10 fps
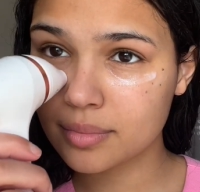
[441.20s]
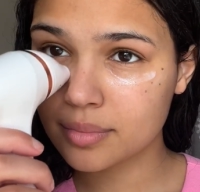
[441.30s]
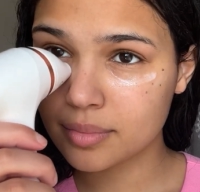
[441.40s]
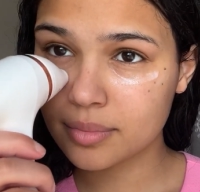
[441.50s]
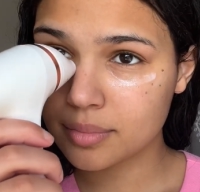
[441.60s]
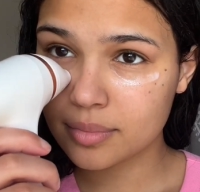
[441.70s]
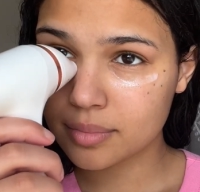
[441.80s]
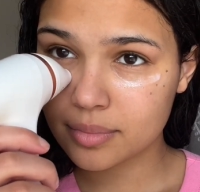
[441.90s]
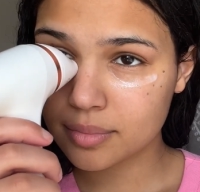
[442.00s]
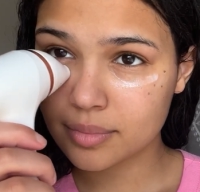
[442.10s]

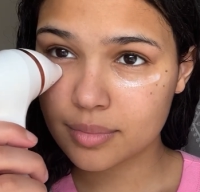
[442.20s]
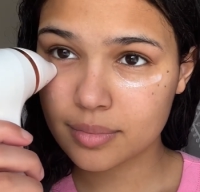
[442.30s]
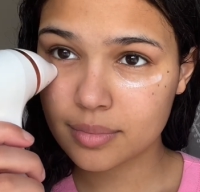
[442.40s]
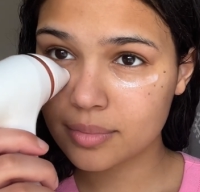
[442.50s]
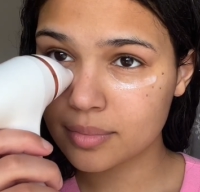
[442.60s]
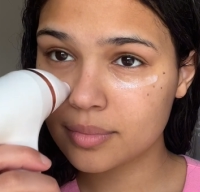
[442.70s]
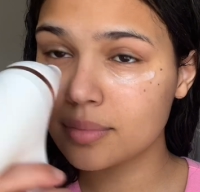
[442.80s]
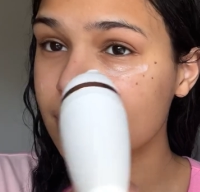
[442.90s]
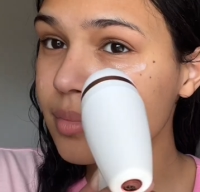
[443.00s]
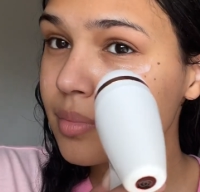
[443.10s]

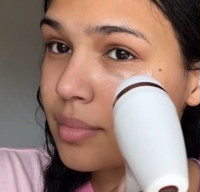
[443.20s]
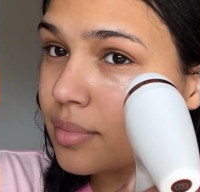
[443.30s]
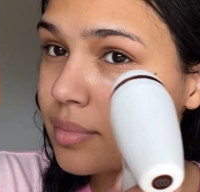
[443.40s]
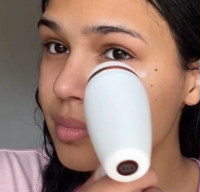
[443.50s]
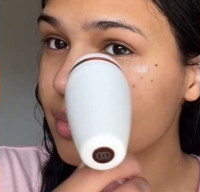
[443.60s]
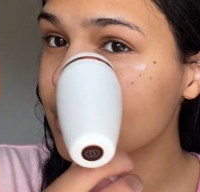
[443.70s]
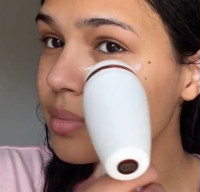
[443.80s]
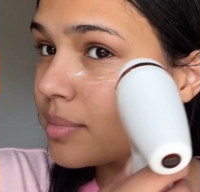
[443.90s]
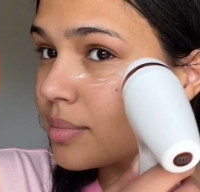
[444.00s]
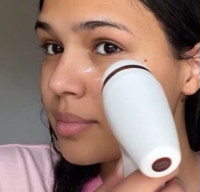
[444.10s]

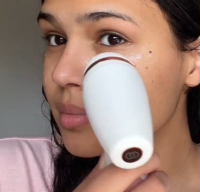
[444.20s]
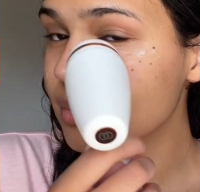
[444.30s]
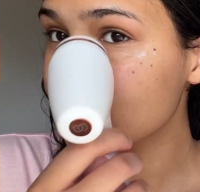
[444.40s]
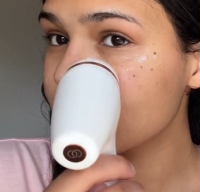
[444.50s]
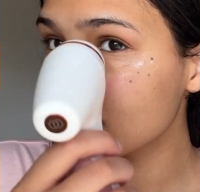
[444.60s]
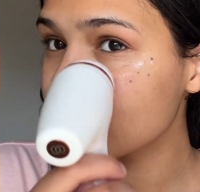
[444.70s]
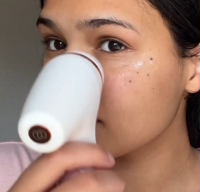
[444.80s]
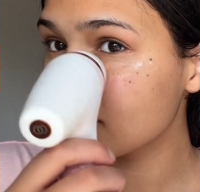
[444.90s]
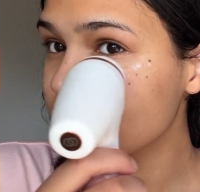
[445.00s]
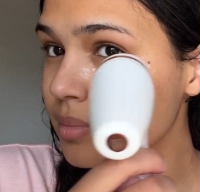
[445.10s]

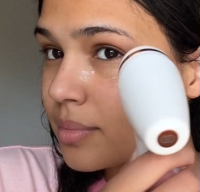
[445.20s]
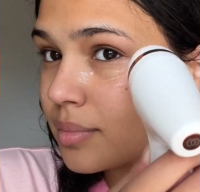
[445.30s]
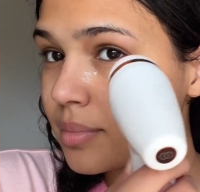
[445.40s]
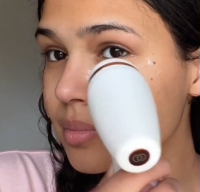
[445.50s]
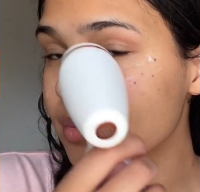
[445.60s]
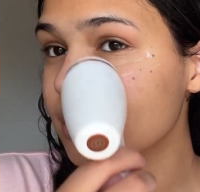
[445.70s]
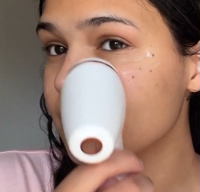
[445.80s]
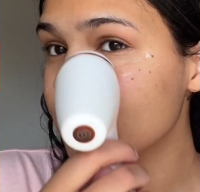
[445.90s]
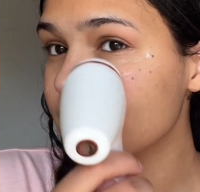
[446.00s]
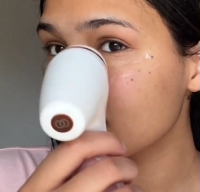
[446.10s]

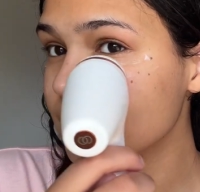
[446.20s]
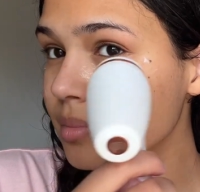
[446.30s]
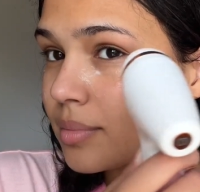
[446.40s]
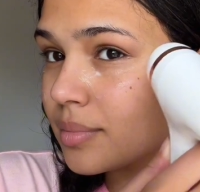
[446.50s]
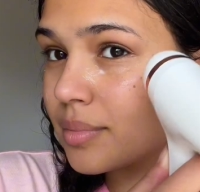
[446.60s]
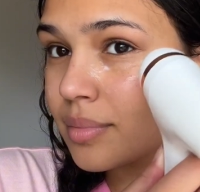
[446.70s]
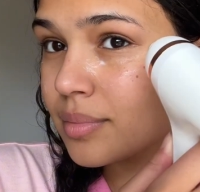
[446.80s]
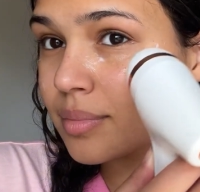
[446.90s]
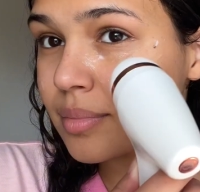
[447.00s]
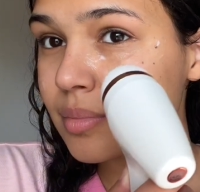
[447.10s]

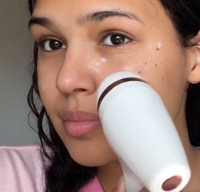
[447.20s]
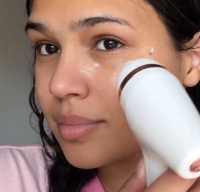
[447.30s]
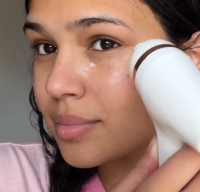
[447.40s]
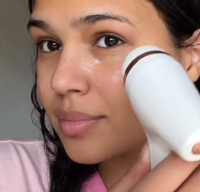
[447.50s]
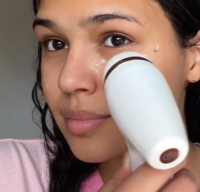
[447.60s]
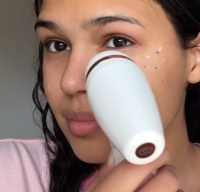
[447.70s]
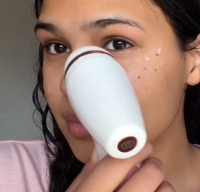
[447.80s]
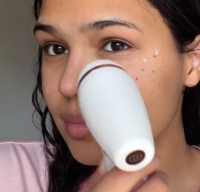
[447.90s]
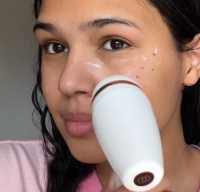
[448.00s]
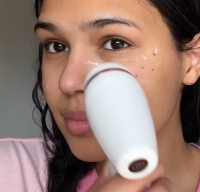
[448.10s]

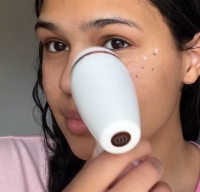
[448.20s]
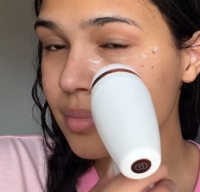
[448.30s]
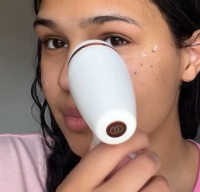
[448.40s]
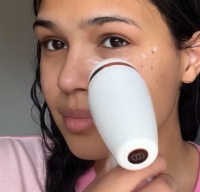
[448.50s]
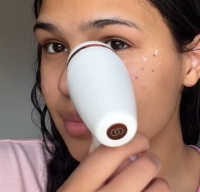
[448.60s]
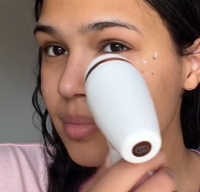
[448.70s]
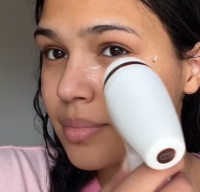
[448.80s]
Nothing is said.